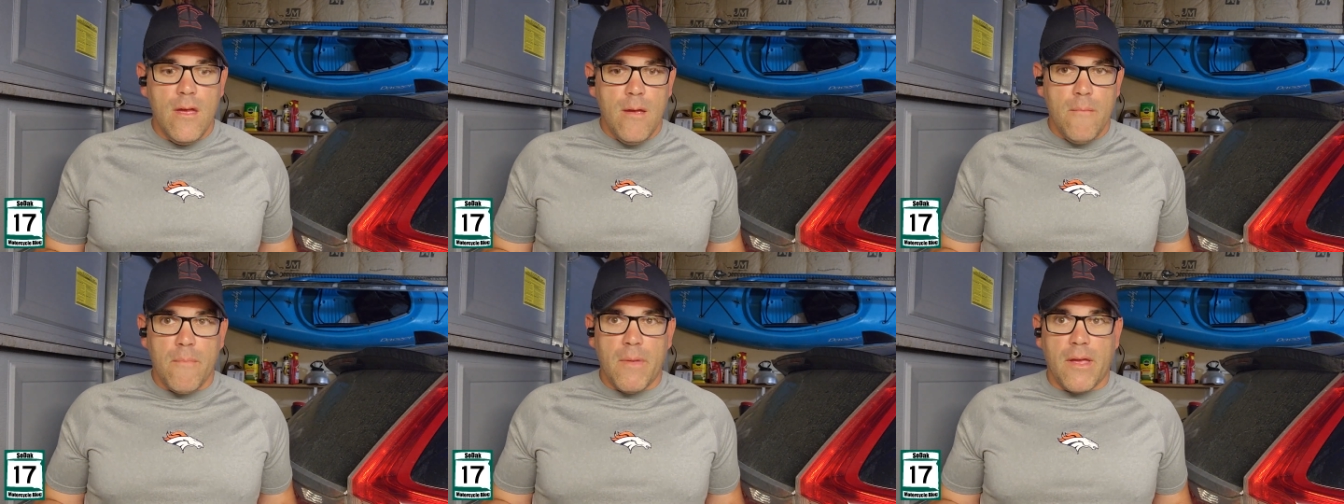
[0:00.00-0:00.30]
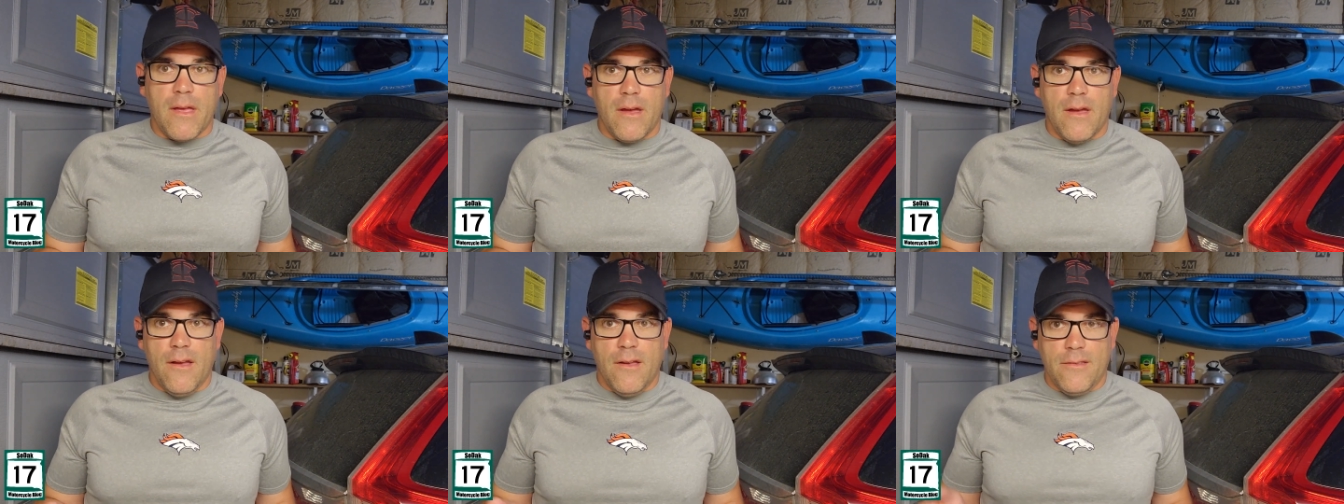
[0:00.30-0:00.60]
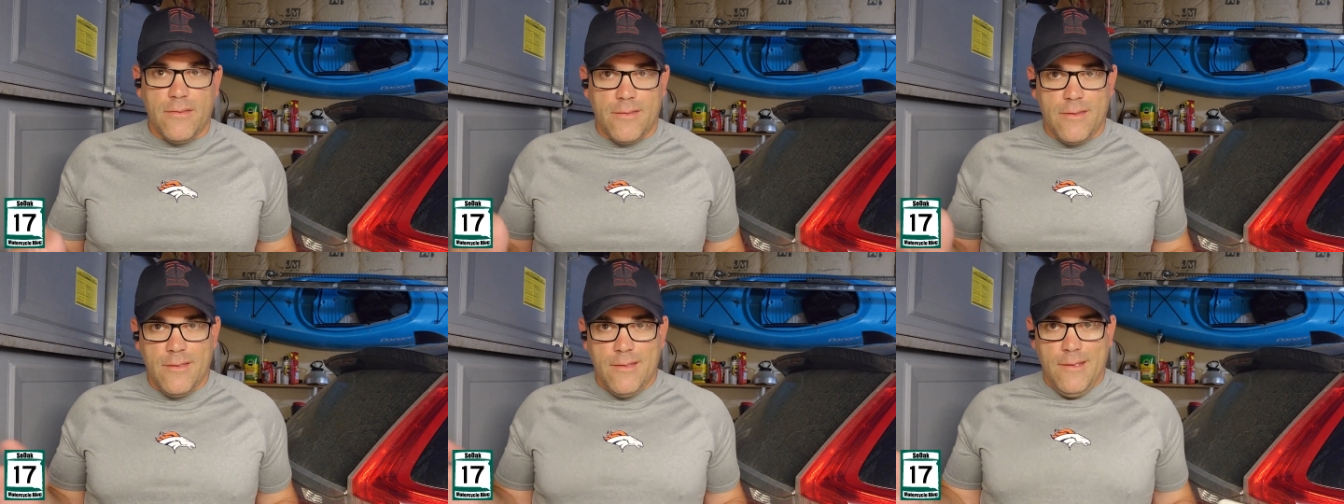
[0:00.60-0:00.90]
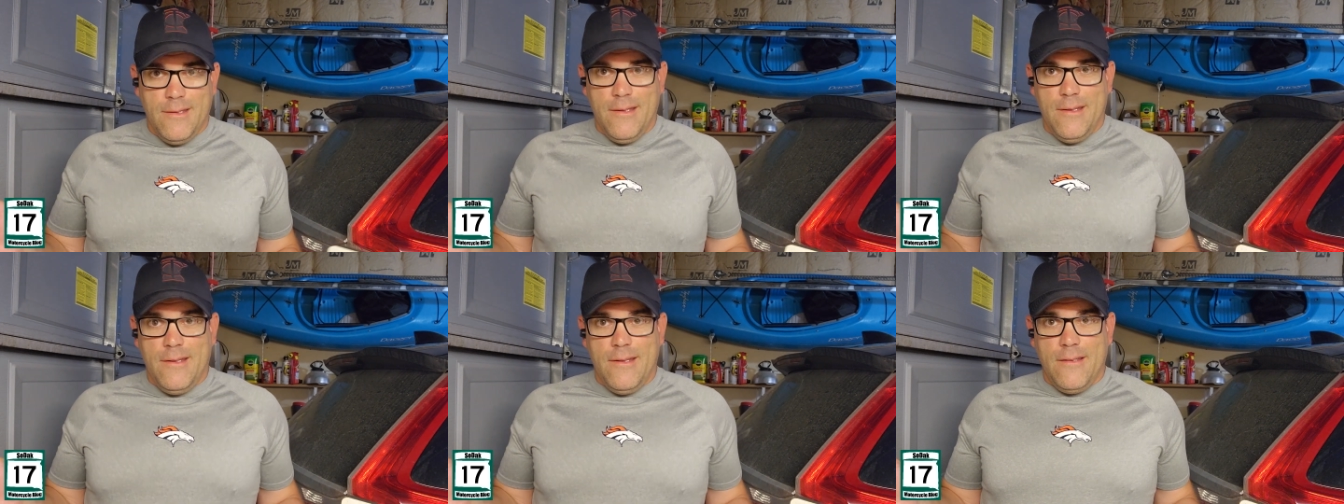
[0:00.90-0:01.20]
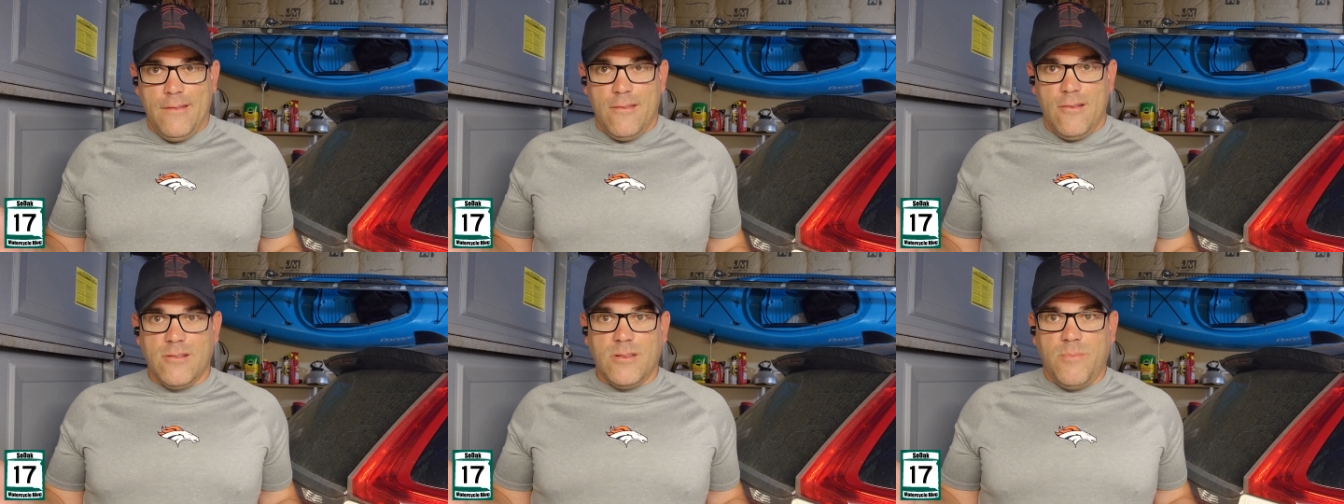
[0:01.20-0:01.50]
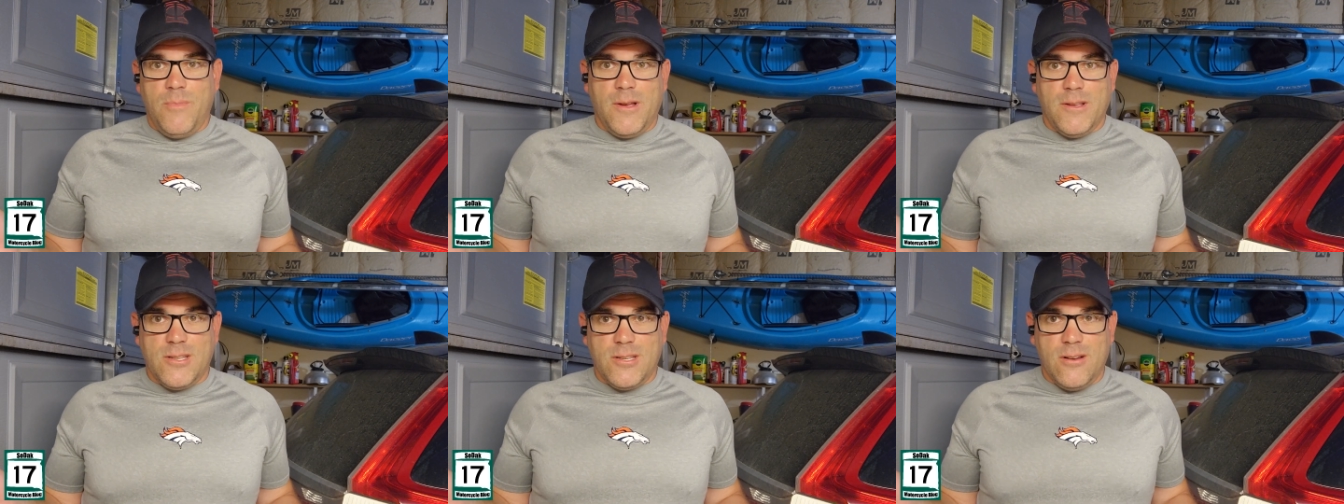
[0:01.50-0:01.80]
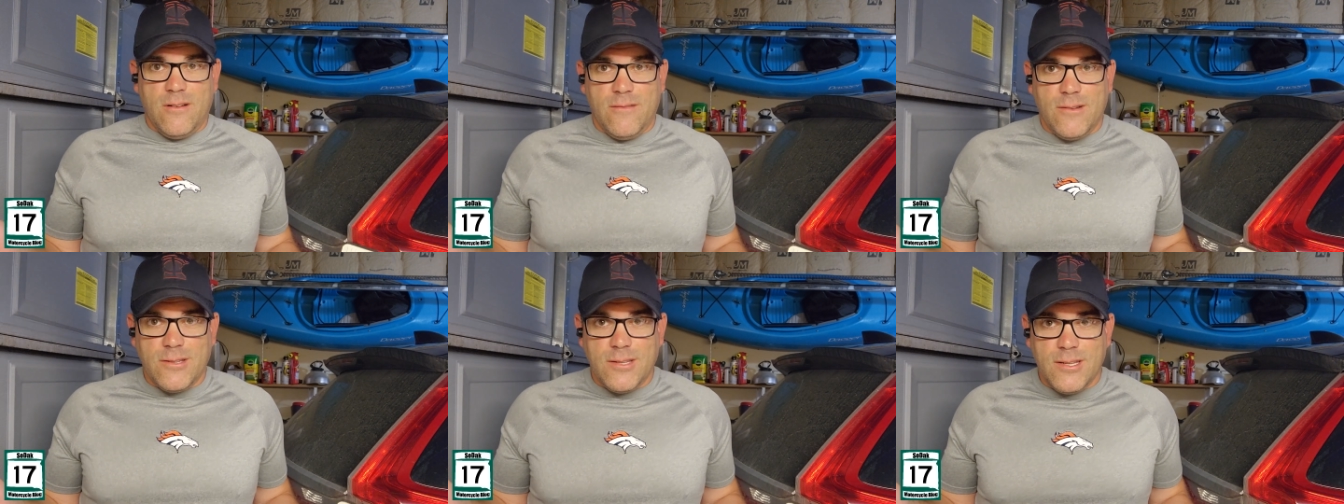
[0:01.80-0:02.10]
Because there's a bus
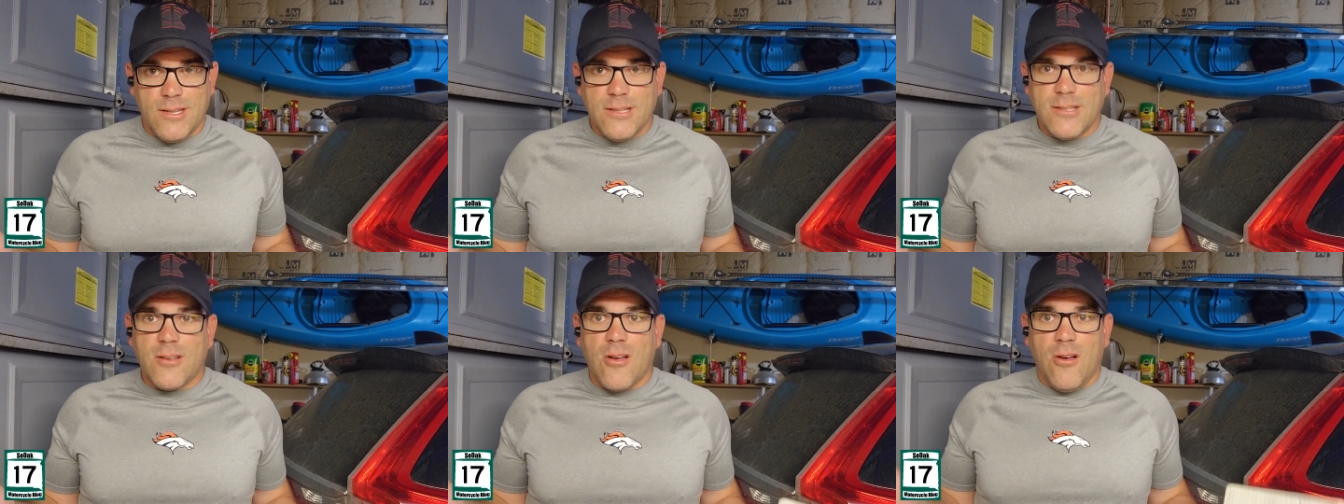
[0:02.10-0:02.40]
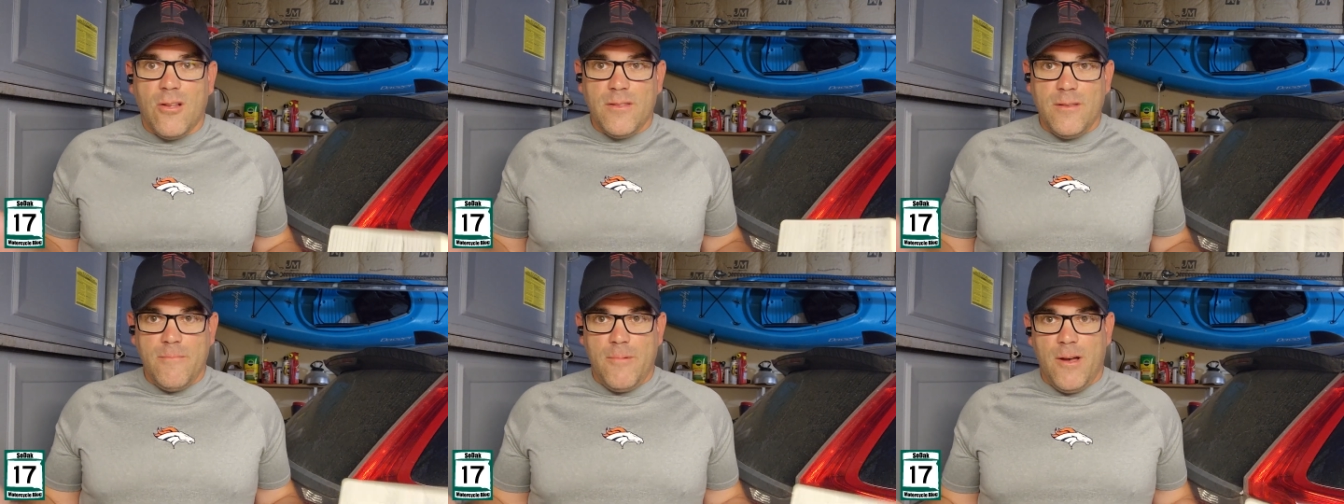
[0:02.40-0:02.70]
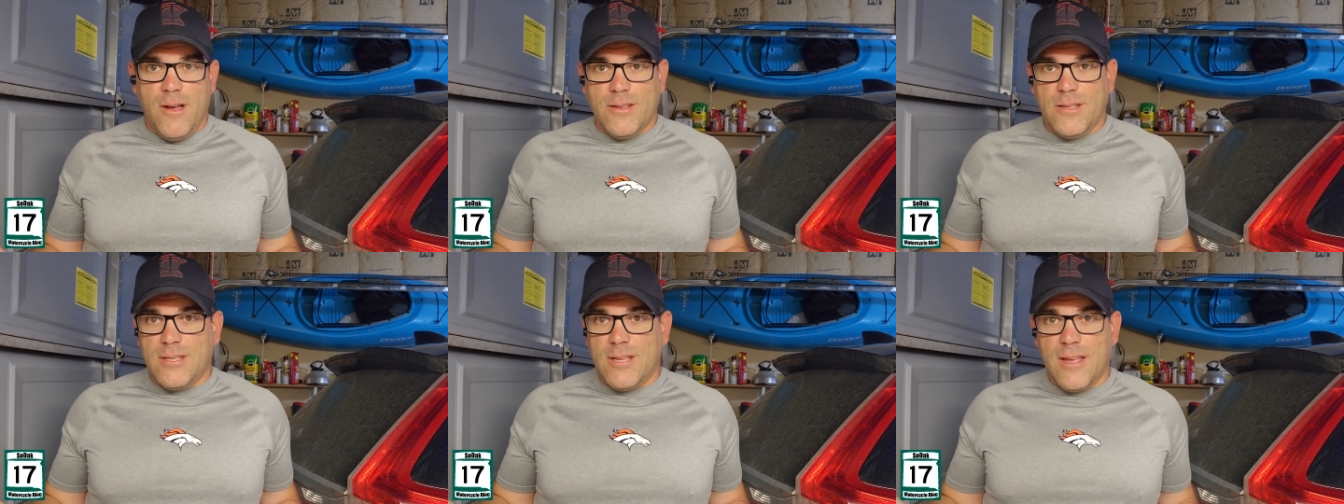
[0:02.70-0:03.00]
service. It's called the bus.